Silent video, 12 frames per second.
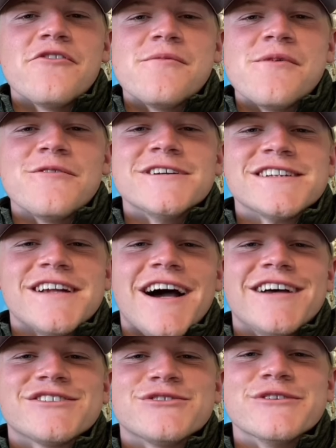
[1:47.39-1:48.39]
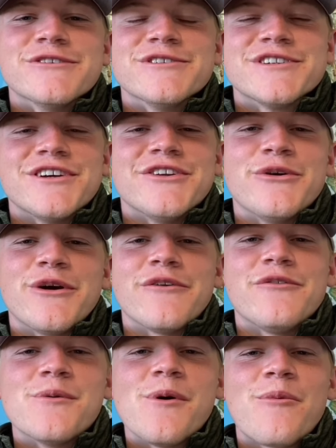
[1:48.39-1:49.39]
memories in high school was uh, during a
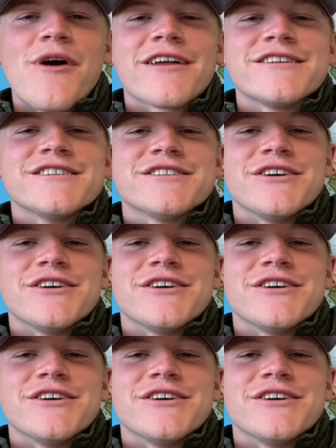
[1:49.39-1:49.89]
football practice.